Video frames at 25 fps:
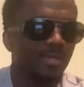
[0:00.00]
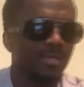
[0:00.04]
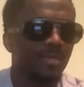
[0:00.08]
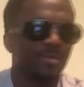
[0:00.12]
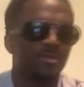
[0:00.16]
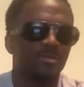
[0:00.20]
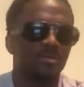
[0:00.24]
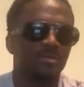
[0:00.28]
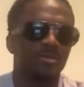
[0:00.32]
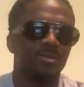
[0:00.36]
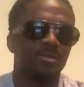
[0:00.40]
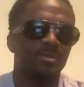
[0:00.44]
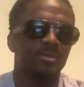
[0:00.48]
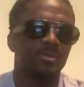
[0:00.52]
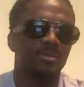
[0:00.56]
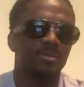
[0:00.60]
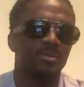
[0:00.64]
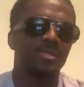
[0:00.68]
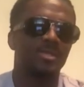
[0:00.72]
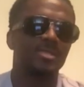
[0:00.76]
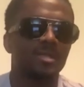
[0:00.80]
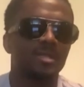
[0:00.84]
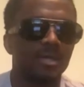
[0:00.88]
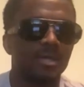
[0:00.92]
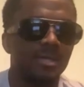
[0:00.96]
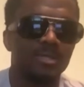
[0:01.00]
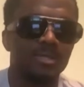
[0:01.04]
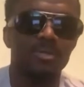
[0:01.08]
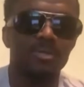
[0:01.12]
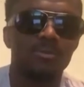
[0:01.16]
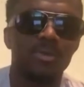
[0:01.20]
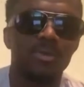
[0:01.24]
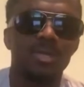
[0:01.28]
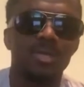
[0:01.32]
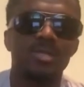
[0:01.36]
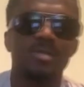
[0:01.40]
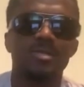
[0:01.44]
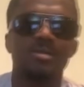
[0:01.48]
Thank you. It's
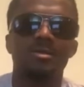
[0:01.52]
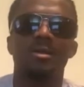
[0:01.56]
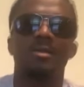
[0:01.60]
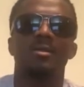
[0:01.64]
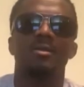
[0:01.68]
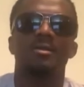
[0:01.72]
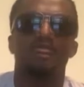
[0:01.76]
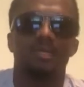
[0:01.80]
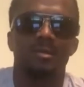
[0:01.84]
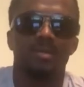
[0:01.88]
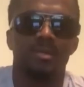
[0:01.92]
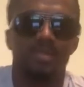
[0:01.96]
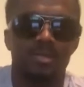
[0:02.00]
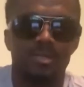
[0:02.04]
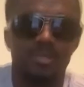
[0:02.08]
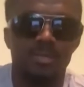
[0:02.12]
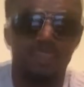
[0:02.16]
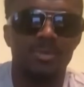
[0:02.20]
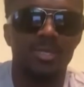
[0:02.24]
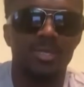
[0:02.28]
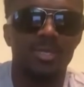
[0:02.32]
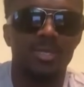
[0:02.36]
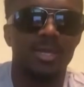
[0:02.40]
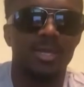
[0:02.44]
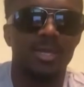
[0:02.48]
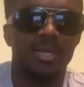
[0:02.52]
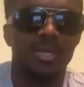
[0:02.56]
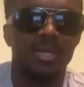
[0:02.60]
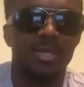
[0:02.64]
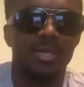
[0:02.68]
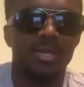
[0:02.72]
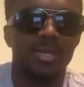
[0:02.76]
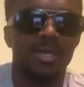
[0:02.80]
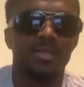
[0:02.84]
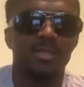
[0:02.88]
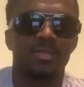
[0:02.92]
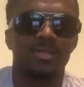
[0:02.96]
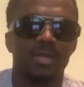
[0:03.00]
a tremendous honor and something
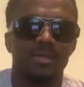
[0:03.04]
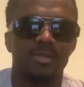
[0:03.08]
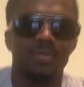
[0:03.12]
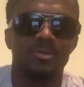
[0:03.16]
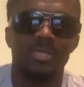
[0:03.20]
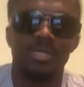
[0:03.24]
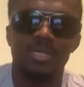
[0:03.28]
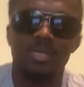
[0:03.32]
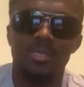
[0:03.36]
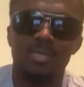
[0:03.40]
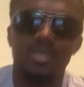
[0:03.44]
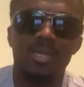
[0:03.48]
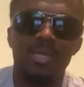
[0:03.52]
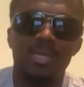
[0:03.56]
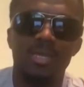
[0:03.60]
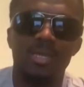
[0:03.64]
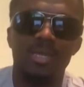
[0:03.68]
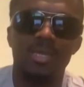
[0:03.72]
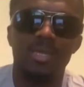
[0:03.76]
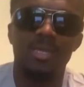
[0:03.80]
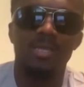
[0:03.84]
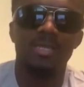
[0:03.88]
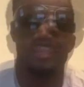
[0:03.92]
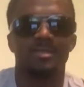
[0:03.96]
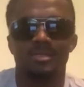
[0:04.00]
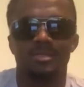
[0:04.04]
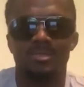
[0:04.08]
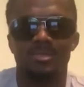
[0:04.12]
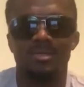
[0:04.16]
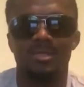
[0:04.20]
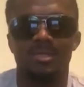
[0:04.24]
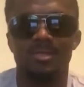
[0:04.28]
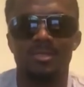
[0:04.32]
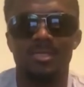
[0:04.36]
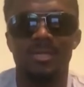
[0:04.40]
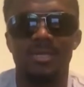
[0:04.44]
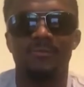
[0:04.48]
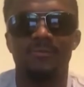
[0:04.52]
that I don't take lightly,
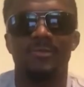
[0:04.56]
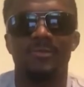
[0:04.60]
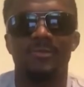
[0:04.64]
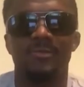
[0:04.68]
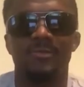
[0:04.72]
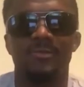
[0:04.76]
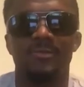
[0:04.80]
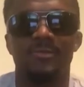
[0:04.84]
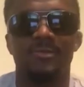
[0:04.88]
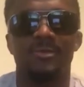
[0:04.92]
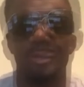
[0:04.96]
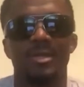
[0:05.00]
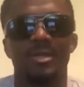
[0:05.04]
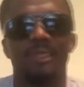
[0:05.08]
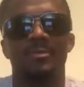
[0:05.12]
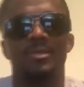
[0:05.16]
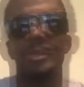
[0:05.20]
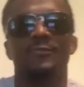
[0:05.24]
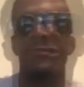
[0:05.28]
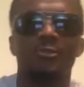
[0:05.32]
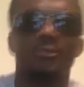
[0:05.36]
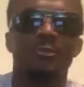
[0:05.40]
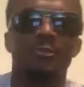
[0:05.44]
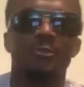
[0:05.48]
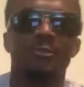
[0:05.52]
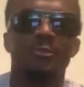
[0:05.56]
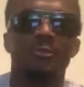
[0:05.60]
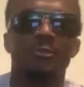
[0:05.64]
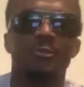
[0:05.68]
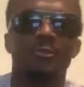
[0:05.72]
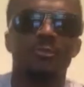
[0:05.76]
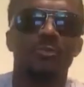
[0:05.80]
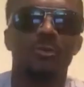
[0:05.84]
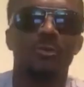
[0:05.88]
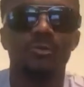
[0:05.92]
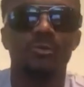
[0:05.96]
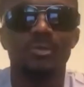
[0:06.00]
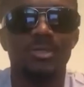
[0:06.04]
because it's definitely been a
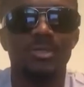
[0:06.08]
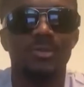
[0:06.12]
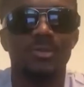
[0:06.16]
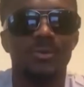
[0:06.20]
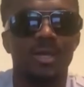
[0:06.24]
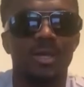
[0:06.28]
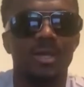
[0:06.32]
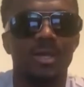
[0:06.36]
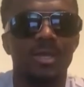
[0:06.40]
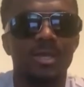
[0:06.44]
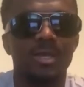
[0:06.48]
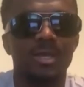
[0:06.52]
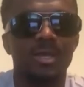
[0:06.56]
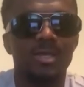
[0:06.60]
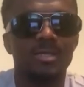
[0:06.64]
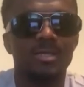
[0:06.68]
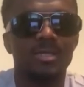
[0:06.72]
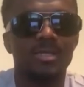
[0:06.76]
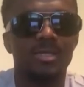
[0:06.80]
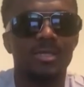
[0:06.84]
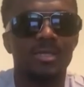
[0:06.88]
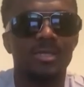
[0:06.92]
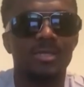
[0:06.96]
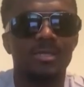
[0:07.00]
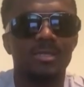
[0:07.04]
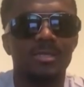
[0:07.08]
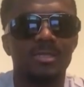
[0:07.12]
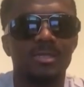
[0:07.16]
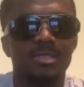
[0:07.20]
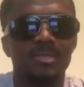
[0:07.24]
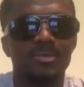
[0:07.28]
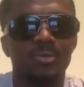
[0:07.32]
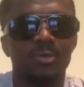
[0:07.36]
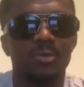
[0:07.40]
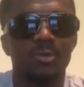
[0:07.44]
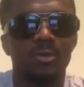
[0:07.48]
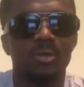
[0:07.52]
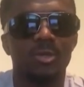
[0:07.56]
difficult road
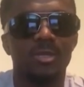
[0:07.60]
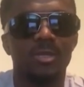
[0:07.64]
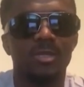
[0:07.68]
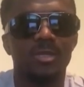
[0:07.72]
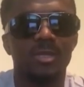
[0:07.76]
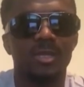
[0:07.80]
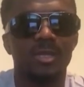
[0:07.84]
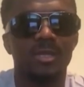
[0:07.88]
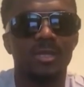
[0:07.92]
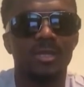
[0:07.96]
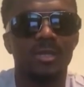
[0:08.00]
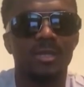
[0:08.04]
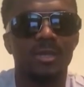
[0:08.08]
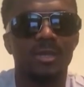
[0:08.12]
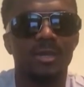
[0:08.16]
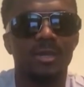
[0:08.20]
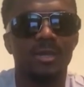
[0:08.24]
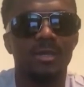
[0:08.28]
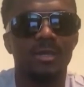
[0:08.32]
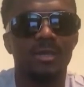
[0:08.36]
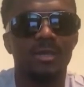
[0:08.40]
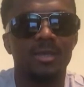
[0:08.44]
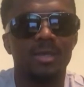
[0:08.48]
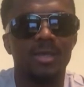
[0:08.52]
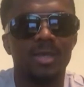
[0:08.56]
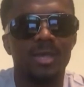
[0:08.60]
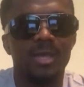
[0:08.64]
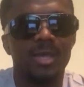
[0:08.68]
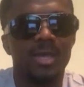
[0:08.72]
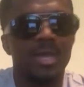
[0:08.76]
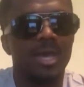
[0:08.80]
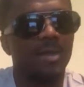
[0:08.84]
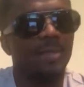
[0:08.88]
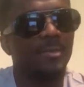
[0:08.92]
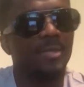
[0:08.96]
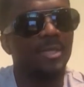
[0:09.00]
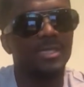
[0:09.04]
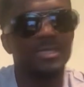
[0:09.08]
to get to this point. And
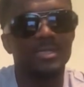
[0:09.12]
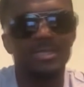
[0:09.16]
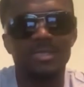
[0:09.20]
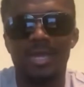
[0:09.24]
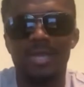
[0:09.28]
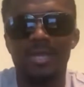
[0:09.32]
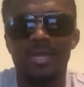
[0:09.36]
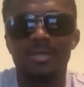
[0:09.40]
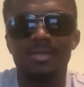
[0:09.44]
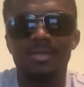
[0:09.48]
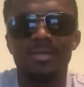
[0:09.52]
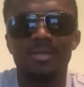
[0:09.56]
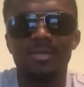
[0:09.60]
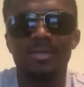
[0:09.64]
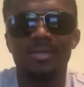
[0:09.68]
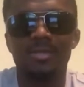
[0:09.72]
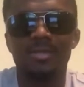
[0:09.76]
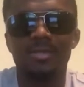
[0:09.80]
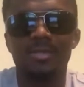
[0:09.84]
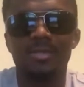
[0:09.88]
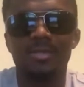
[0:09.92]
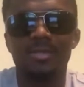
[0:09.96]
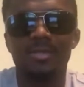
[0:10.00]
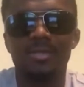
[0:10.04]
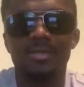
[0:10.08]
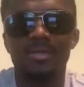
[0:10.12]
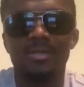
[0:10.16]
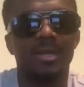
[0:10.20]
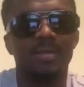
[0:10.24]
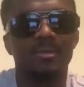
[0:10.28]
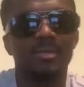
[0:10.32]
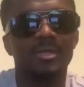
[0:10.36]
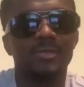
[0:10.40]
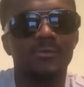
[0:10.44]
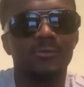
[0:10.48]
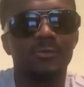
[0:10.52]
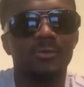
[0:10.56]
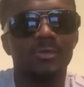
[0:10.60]
I'm excited and
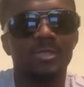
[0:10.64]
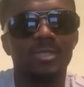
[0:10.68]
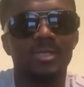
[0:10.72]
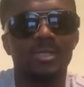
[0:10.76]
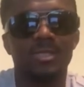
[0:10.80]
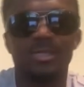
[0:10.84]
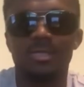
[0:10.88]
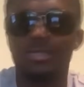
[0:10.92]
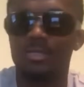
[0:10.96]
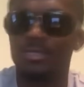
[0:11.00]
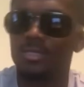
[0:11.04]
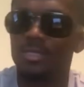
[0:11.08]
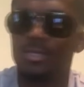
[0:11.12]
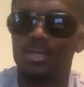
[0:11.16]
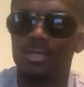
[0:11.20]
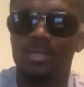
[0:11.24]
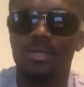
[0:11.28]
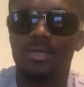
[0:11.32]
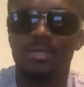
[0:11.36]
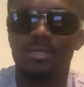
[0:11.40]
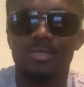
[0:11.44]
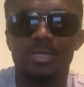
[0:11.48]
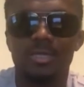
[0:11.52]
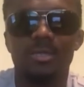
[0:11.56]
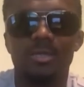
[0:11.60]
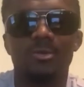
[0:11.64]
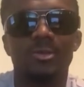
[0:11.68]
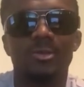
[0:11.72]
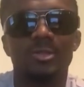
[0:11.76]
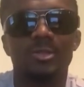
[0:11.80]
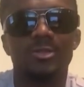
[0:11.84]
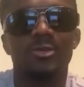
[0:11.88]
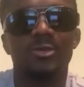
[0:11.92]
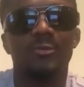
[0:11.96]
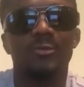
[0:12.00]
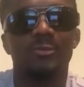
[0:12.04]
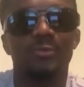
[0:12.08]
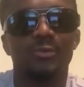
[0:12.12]
I'm looking forward to
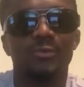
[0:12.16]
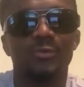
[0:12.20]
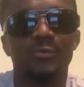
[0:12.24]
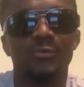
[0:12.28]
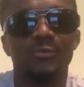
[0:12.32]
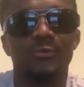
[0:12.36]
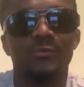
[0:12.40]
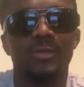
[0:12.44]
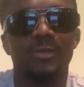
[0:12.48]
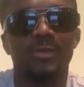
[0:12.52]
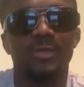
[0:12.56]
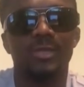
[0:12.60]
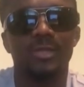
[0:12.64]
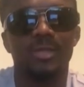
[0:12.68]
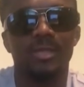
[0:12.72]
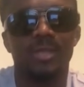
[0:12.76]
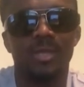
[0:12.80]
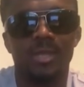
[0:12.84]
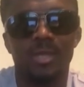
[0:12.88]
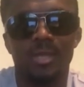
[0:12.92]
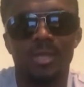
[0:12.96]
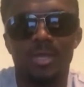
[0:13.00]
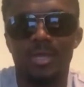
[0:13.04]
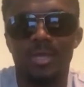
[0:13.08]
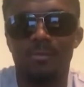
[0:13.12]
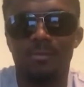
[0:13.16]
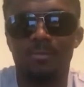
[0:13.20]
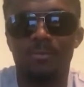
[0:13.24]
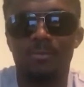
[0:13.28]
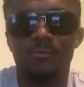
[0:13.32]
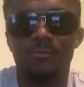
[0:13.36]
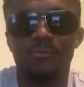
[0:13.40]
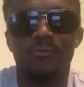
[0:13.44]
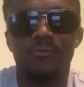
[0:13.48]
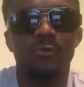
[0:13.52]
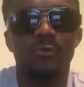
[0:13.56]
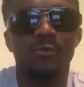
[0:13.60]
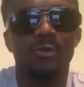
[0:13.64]
continuing to improve and
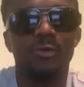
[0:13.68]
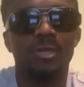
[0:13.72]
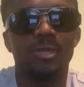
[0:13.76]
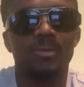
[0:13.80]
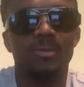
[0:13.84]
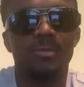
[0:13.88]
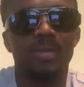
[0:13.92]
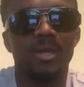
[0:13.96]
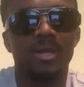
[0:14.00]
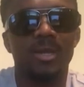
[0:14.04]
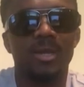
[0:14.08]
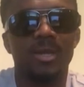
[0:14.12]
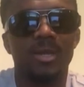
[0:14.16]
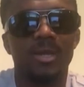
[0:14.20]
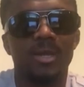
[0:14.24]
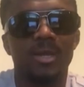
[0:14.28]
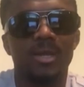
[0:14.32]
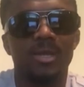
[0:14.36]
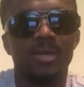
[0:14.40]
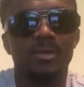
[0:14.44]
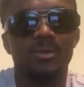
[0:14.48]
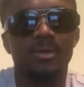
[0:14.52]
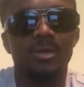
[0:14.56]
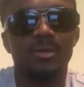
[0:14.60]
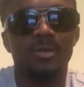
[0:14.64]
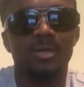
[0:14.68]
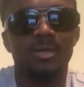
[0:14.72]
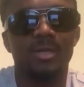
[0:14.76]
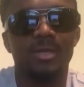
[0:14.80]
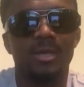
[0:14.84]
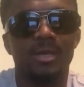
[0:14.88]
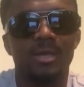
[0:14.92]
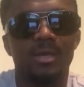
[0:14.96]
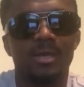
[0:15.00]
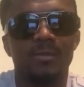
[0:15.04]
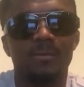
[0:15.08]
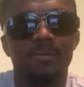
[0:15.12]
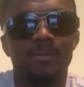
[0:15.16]
moving forward in my
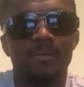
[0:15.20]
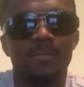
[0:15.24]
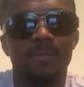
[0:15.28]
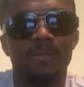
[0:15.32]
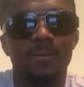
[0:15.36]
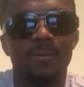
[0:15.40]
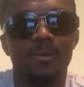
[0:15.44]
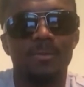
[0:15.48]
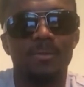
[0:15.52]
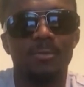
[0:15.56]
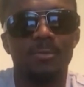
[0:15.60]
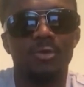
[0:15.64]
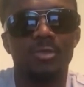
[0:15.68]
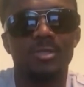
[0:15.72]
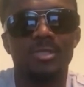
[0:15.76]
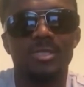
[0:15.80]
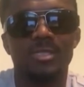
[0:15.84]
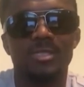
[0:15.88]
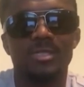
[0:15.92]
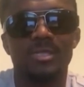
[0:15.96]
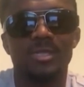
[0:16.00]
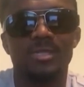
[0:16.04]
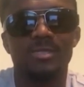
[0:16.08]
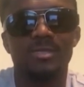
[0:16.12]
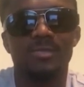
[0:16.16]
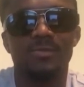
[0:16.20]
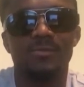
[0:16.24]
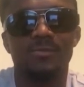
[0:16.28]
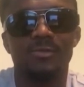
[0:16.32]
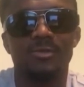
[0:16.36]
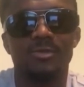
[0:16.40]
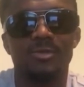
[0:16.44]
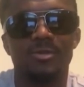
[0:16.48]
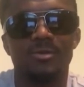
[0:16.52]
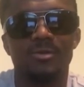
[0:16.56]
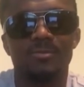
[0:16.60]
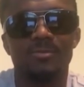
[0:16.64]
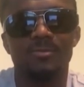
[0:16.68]
career and more
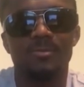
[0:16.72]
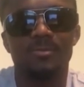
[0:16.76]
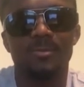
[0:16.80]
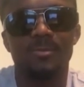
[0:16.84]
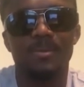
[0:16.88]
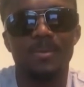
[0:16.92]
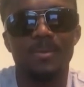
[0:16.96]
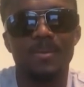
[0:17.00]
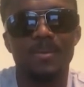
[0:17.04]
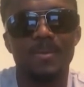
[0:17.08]
success in the future.